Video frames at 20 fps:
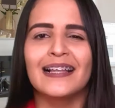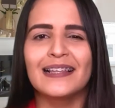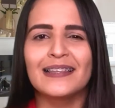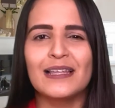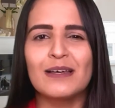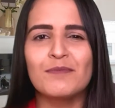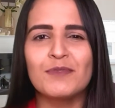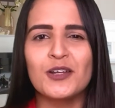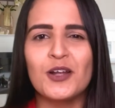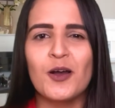
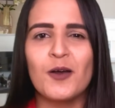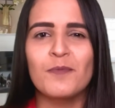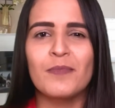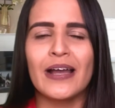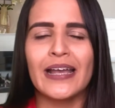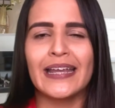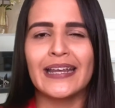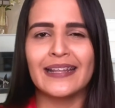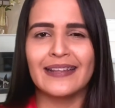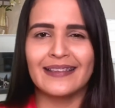let me know by
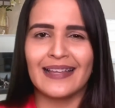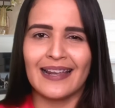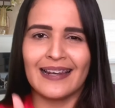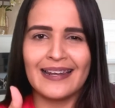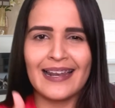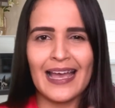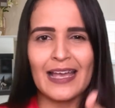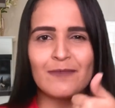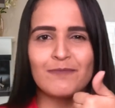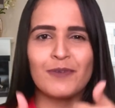hitting that
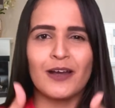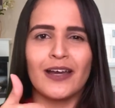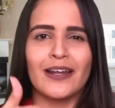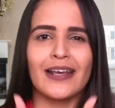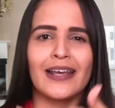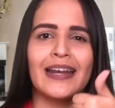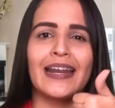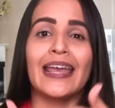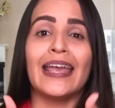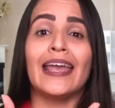like
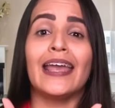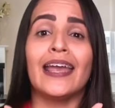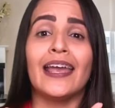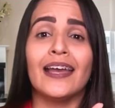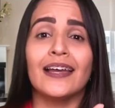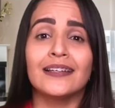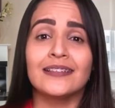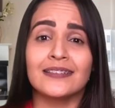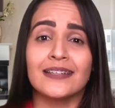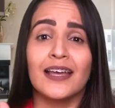button,
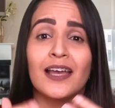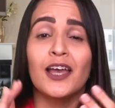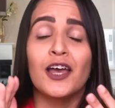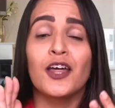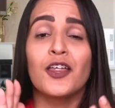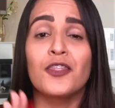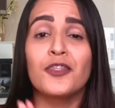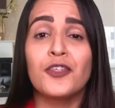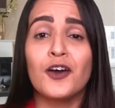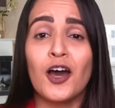and
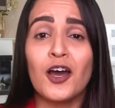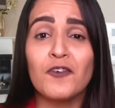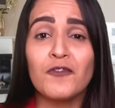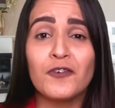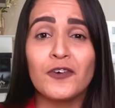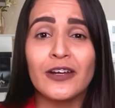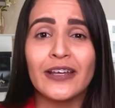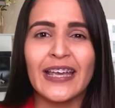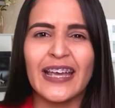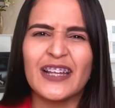don't
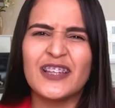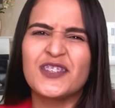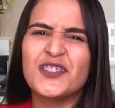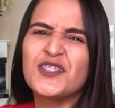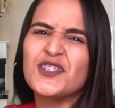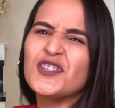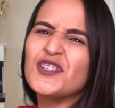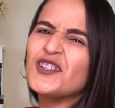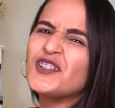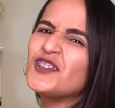forget
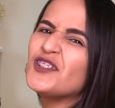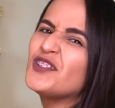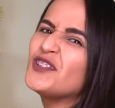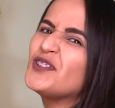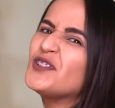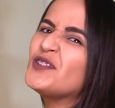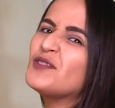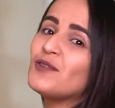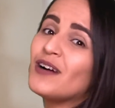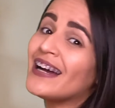to
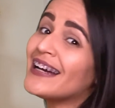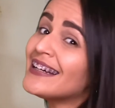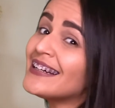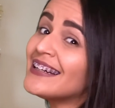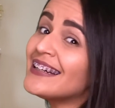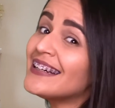what?